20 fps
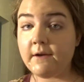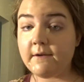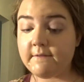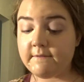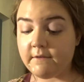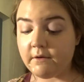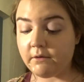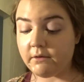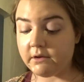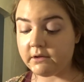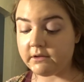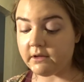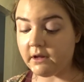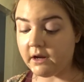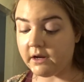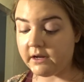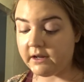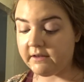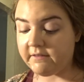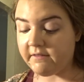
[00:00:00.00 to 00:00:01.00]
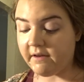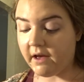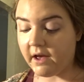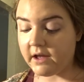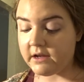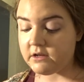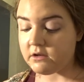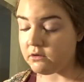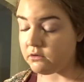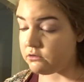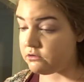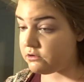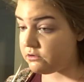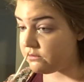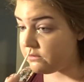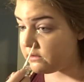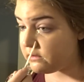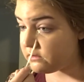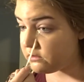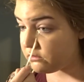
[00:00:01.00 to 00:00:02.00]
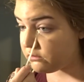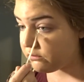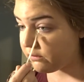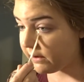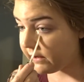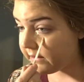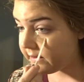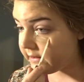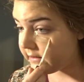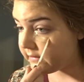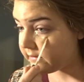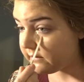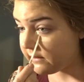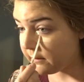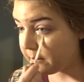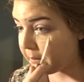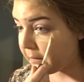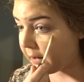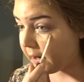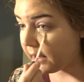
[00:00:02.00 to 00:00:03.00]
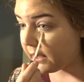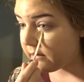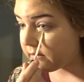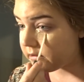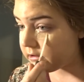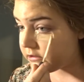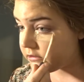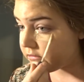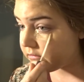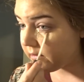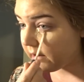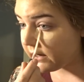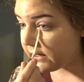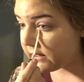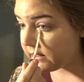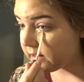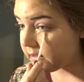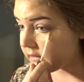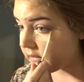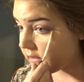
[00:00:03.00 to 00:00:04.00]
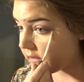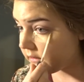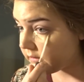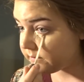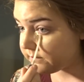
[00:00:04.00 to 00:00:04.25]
Focus on, if I told you to write this number, how would you write it?